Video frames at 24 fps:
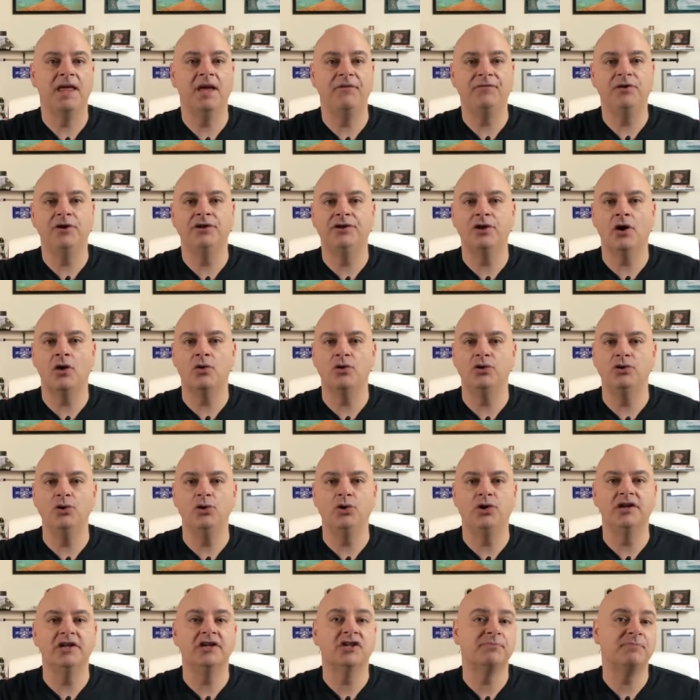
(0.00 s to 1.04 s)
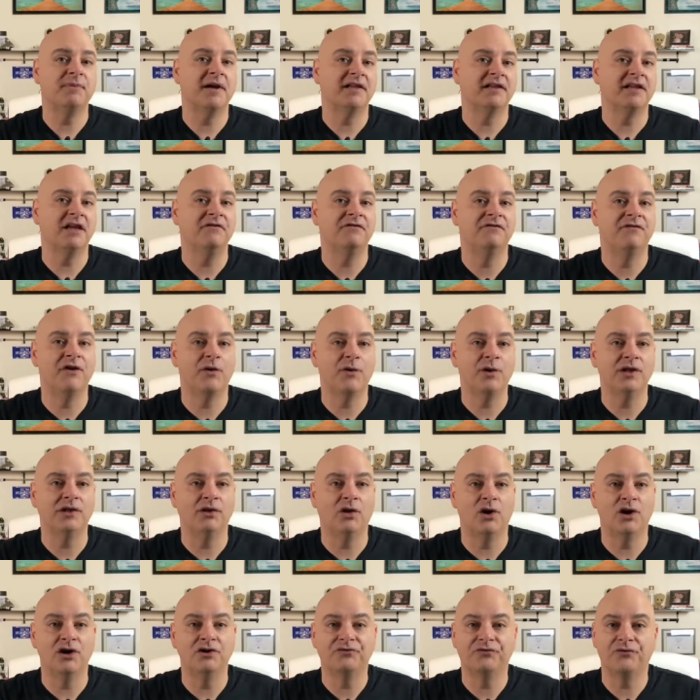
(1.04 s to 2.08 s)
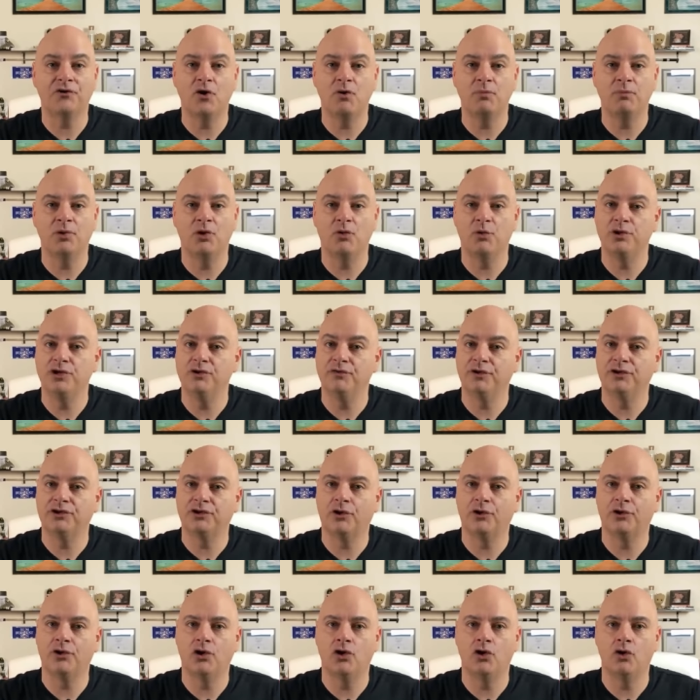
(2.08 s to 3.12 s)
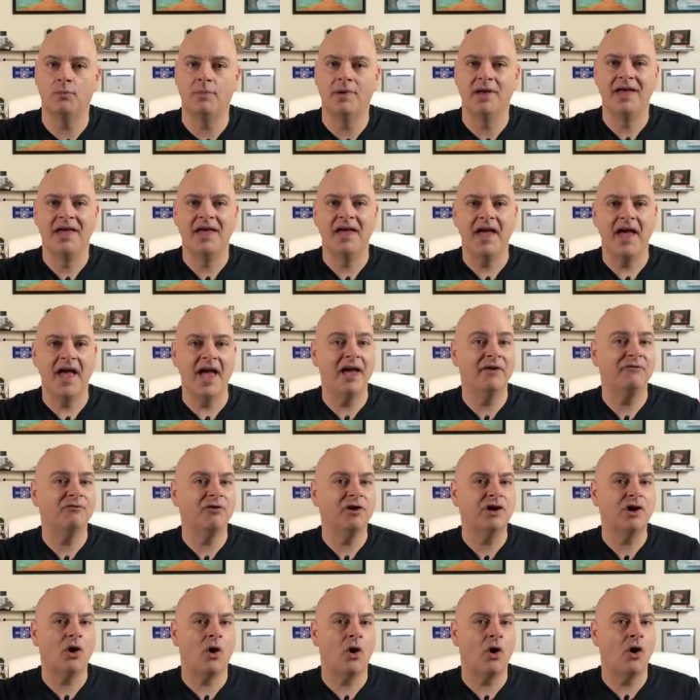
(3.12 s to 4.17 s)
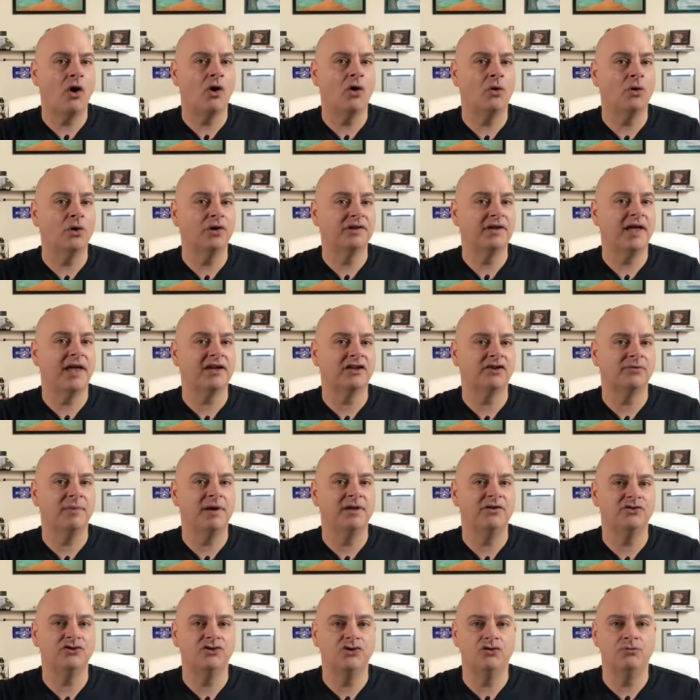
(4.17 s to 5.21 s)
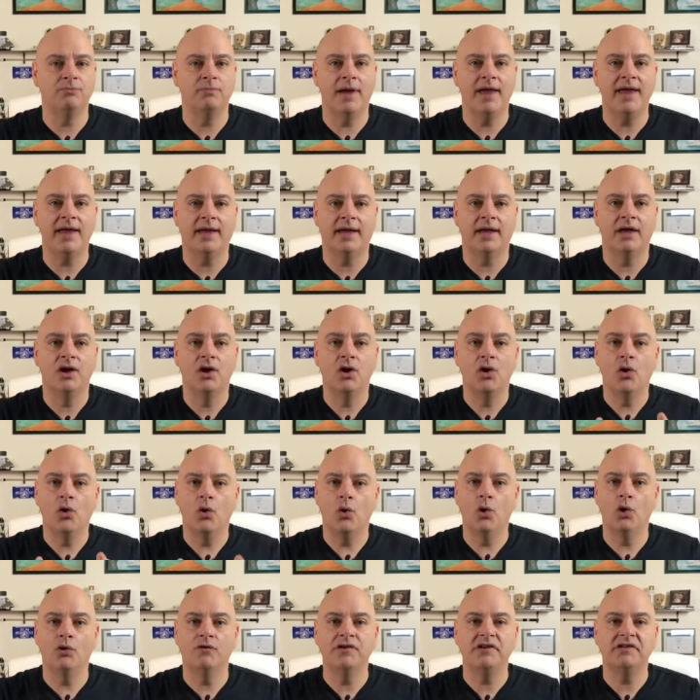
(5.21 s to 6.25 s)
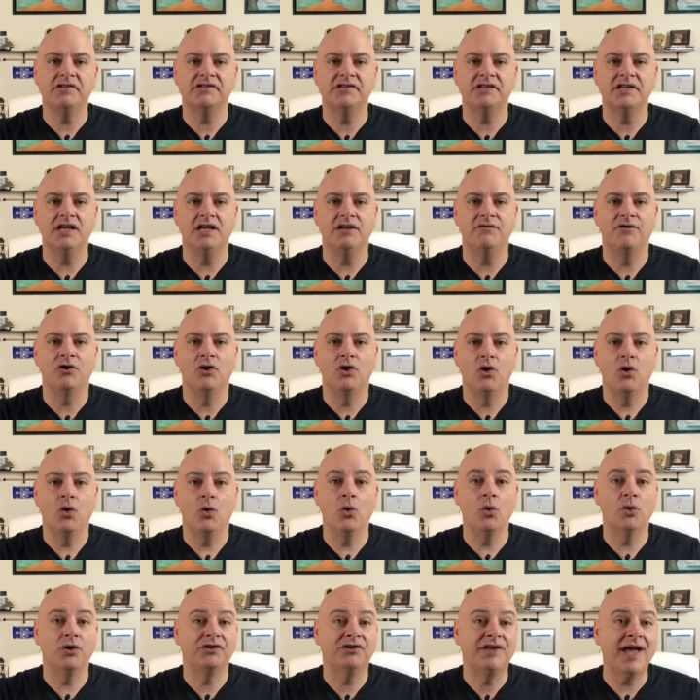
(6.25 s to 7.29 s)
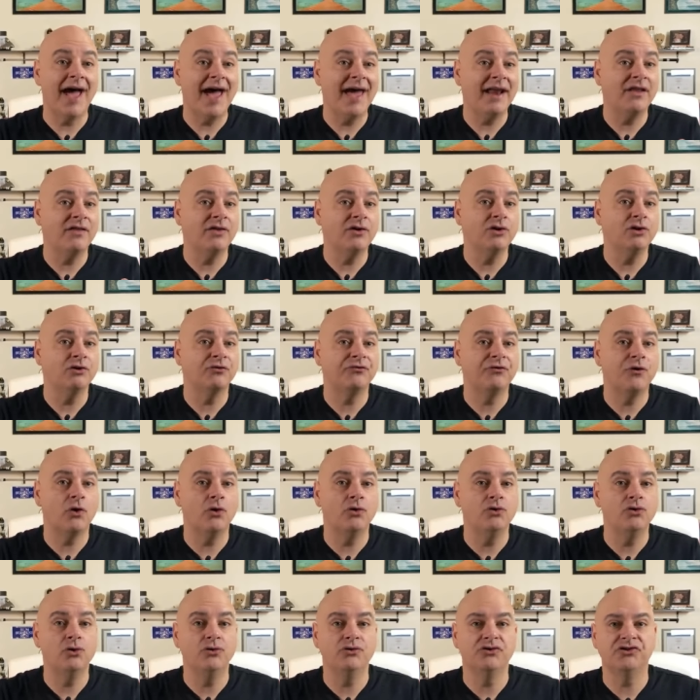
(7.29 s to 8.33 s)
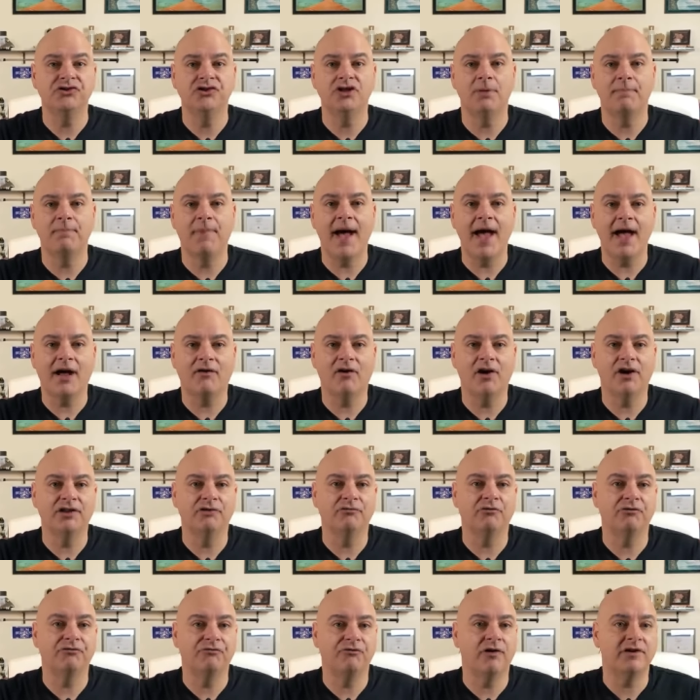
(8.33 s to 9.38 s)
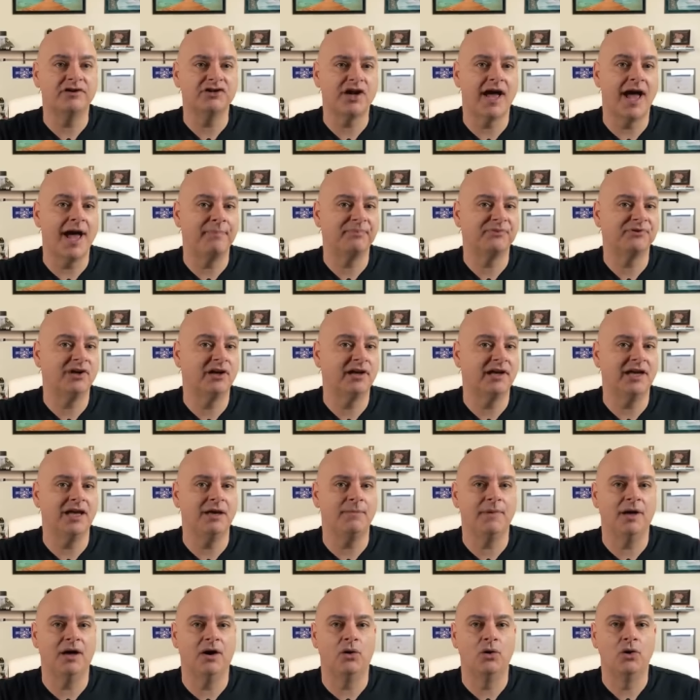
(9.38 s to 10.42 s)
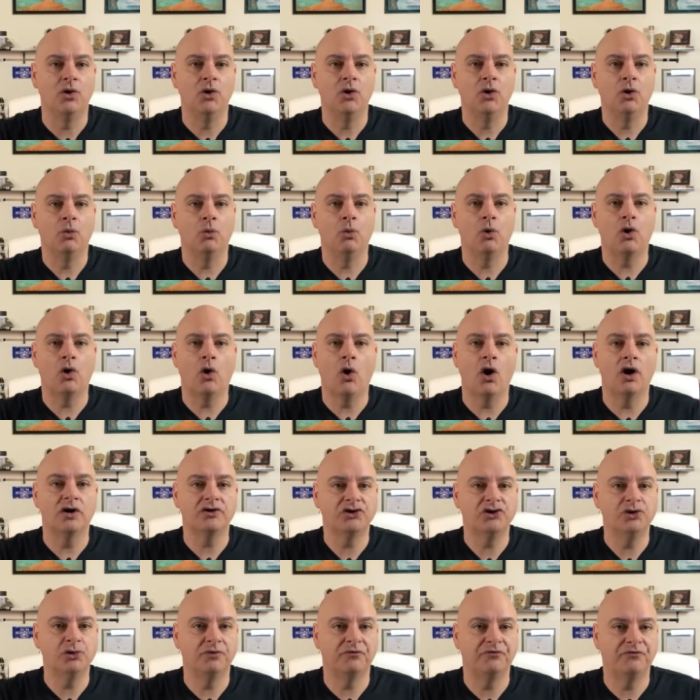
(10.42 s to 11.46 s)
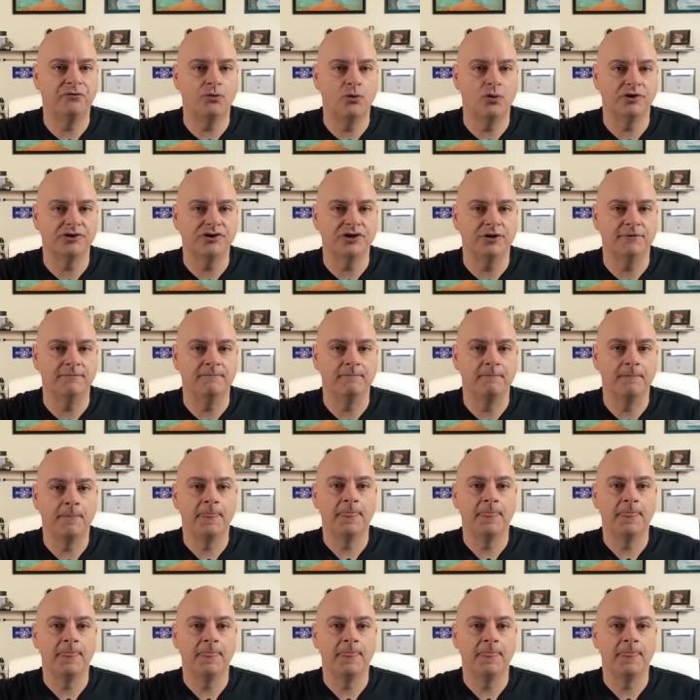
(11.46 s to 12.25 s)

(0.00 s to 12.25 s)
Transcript: If you don't, you can expect a very large phone bill when you return home. Every call or text message you make or receive or data that your phone uses in the background to refresh apps like email will cost you a fortune.